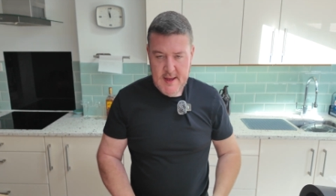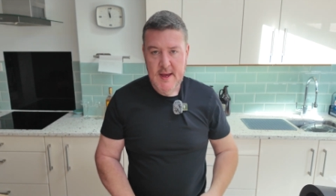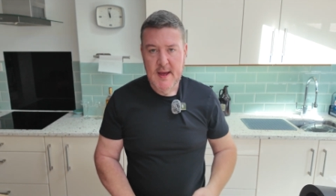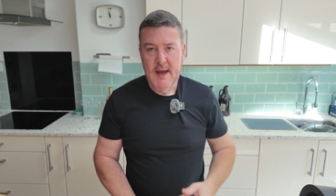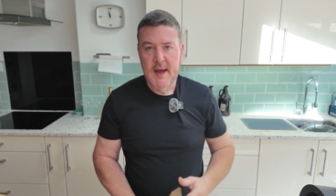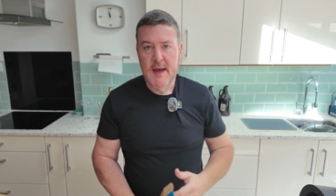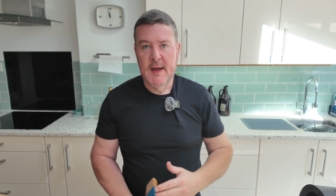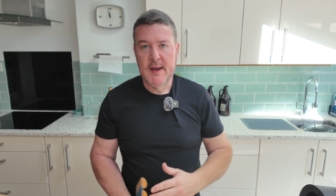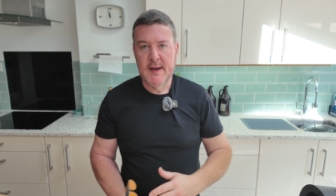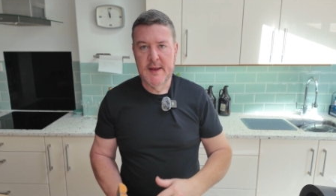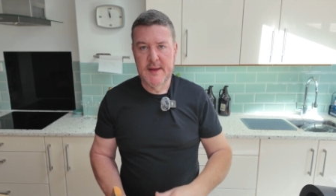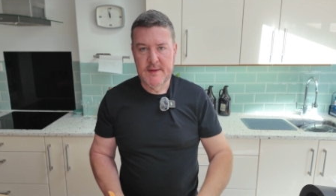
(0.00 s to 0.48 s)

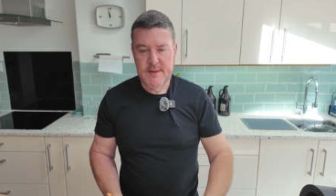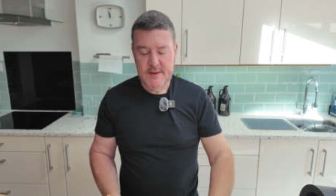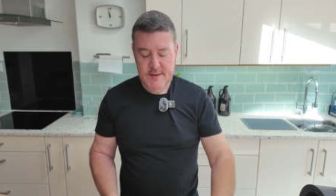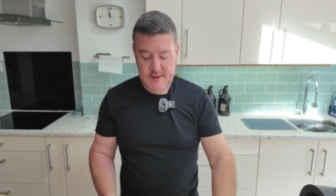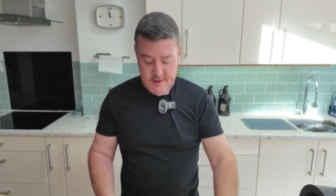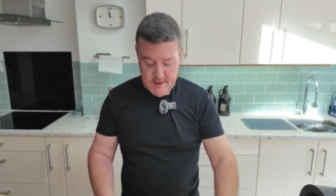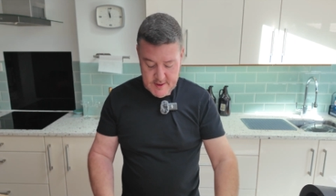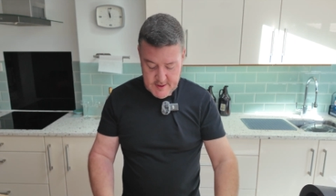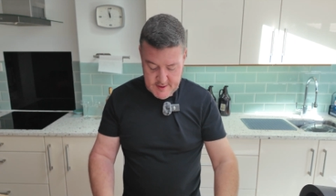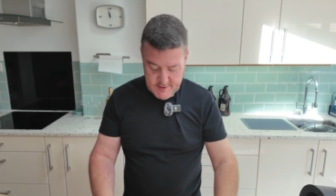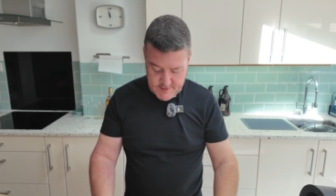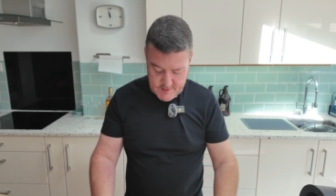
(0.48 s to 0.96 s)
And
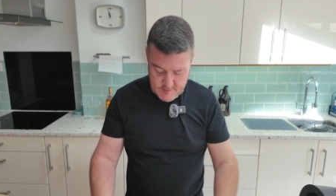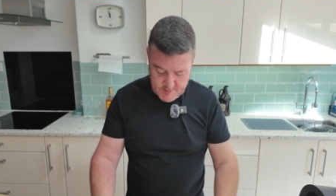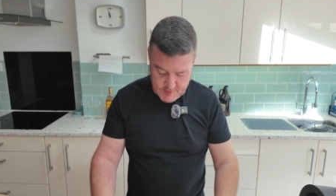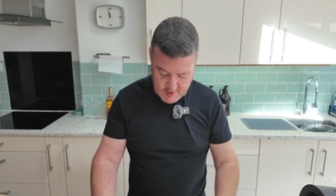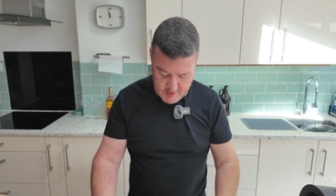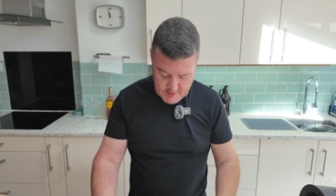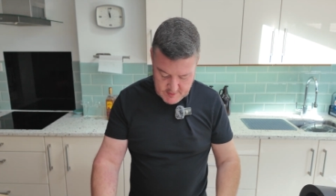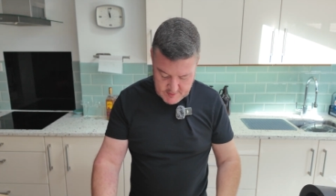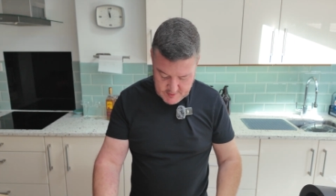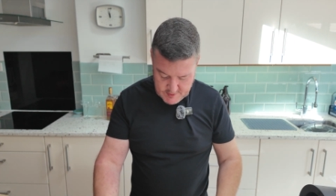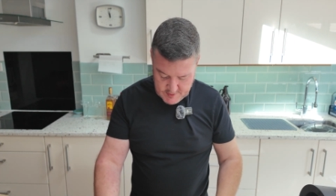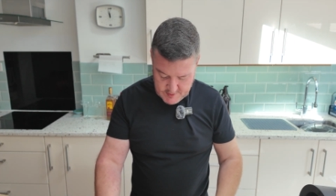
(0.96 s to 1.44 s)
inside the
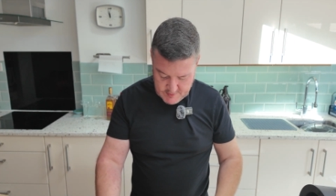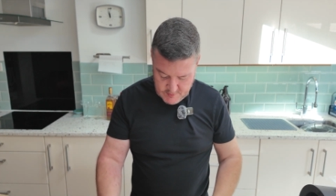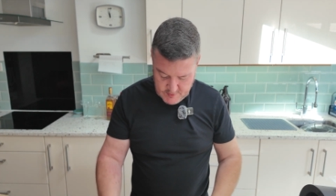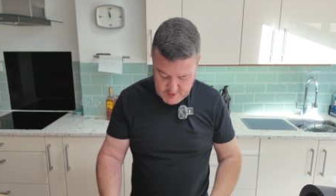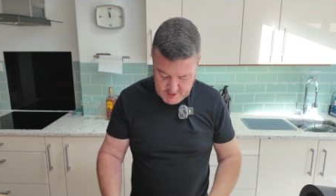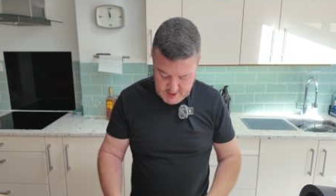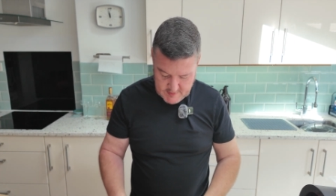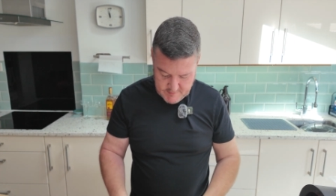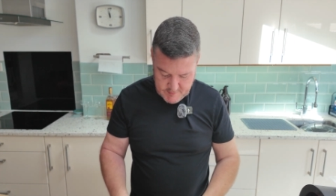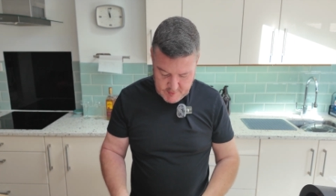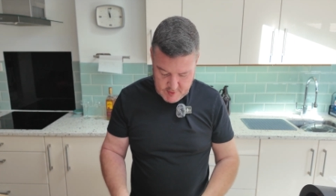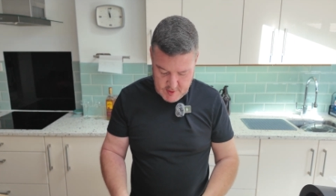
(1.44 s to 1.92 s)
box
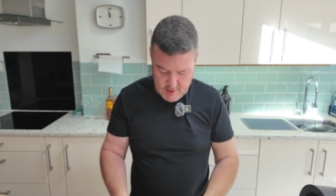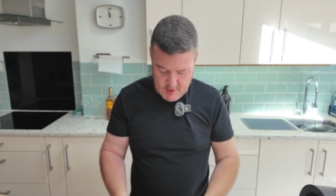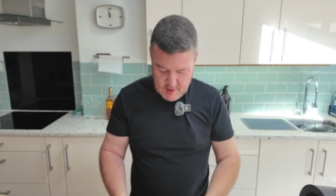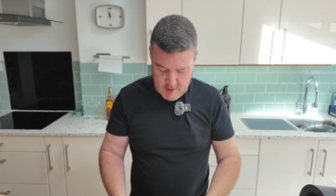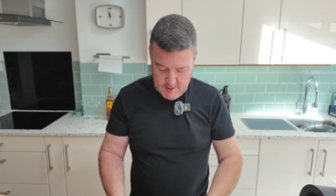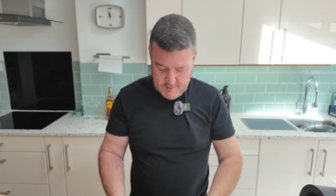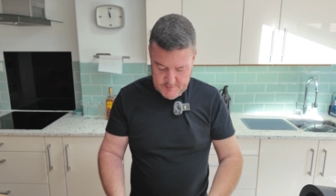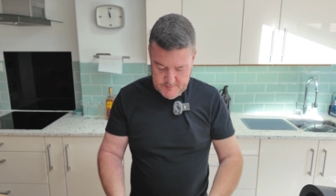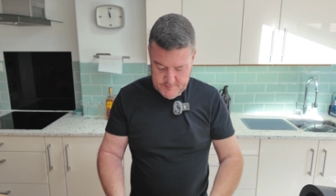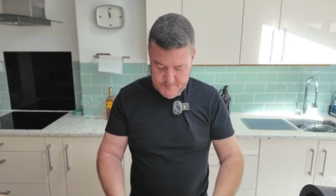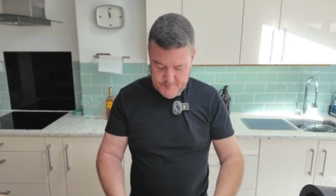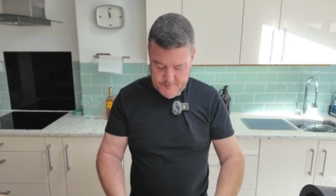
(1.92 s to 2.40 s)
we have
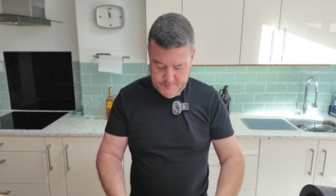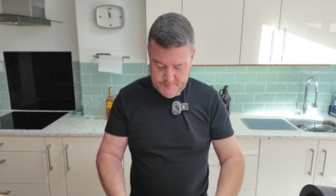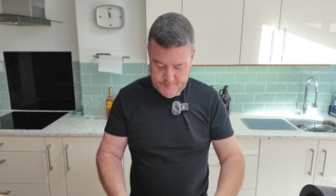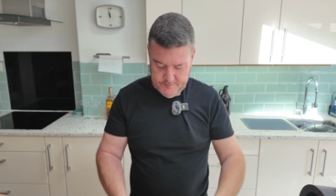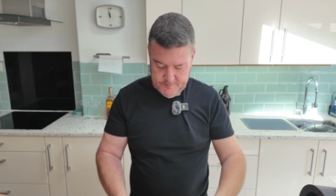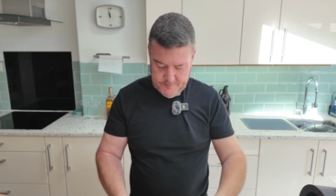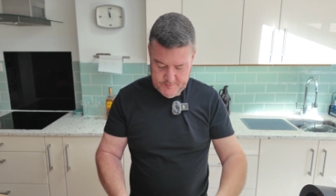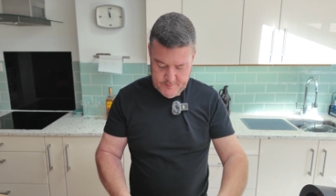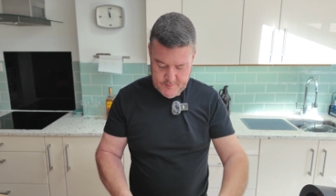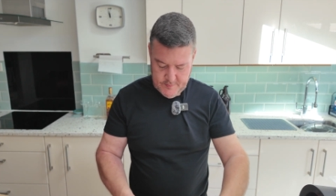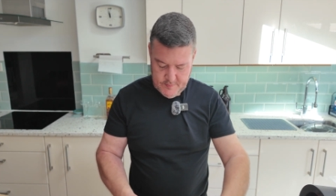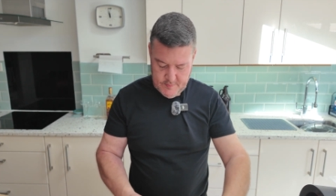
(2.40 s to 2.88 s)
got
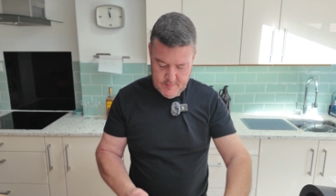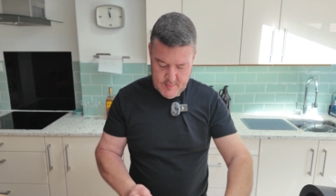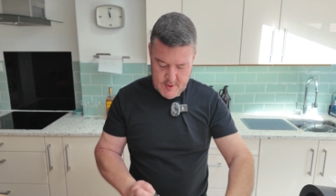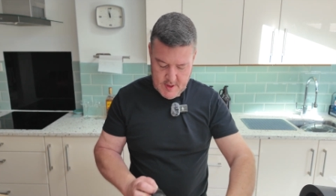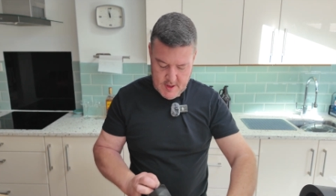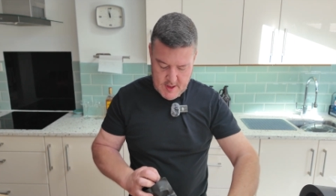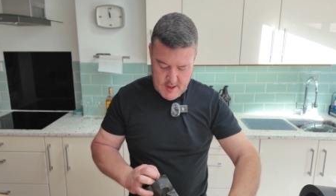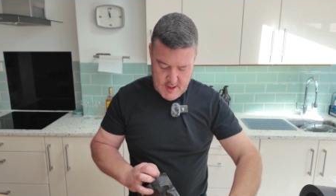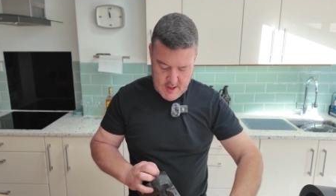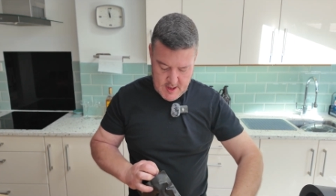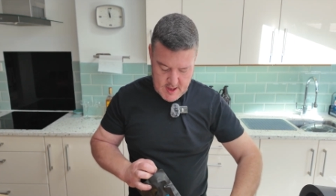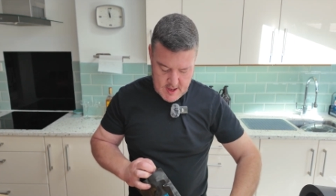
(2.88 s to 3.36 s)

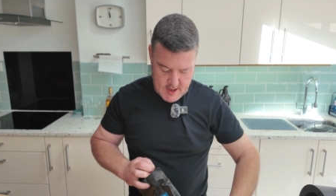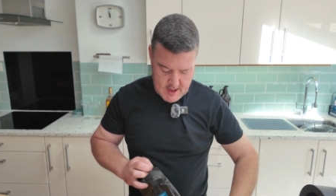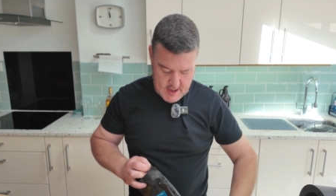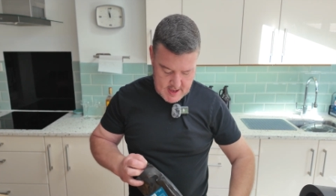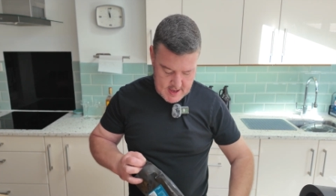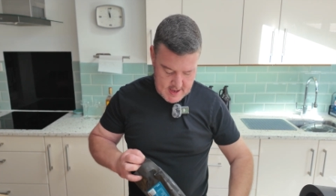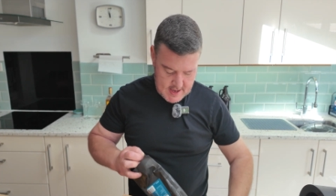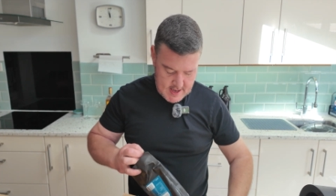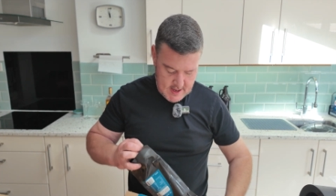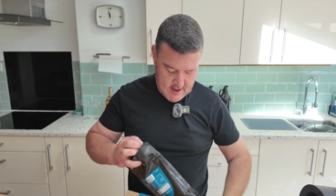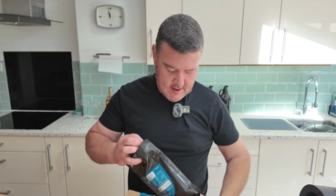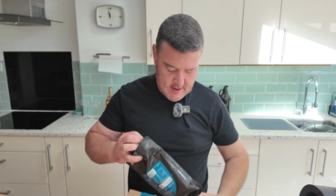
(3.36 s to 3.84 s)

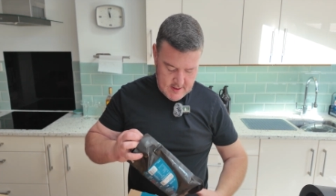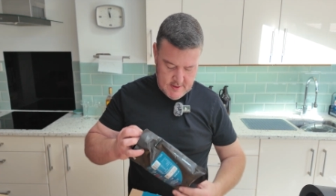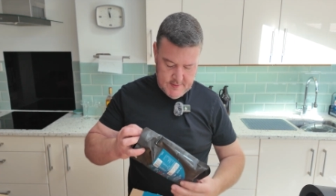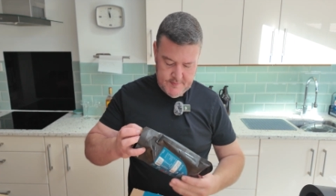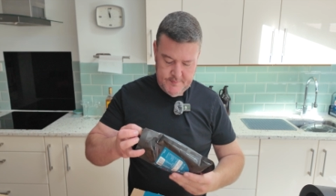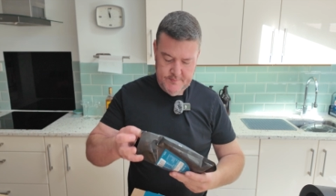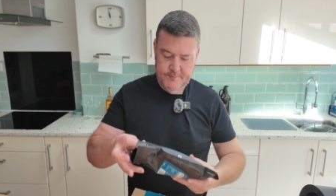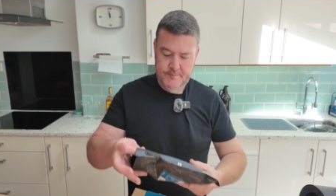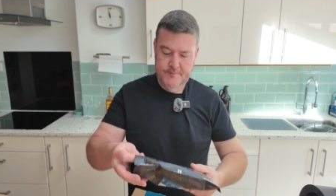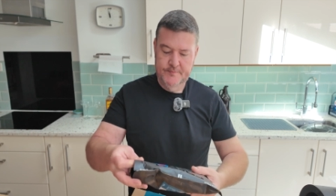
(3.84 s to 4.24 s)
our